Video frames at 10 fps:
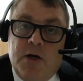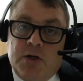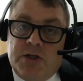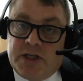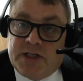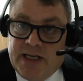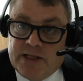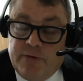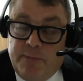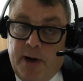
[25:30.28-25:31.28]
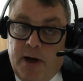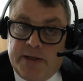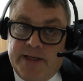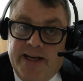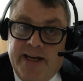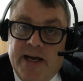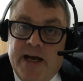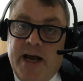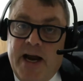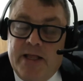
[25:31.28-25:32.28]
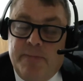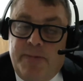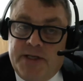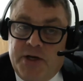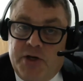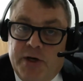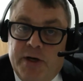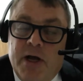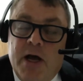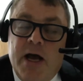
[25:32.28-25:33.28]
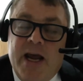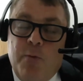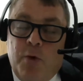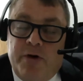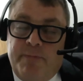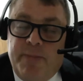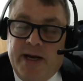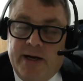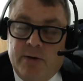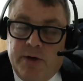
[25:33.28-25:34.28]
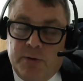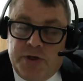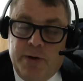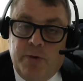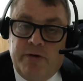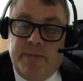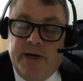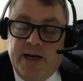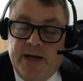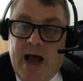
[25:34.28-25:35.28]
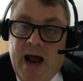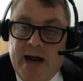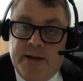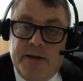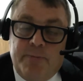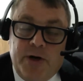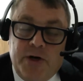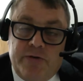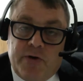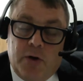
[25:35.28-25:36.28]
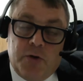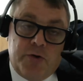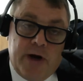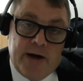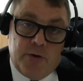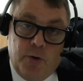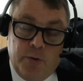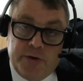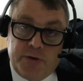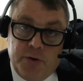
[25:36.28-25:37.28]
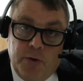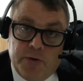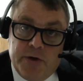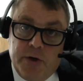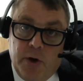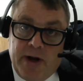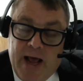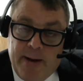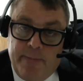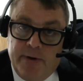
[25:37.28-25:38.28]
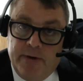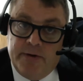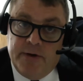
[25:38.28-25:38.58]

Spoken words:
successful party in the position he would have been, or she would have been in, had the breach of contract or the tort not happened.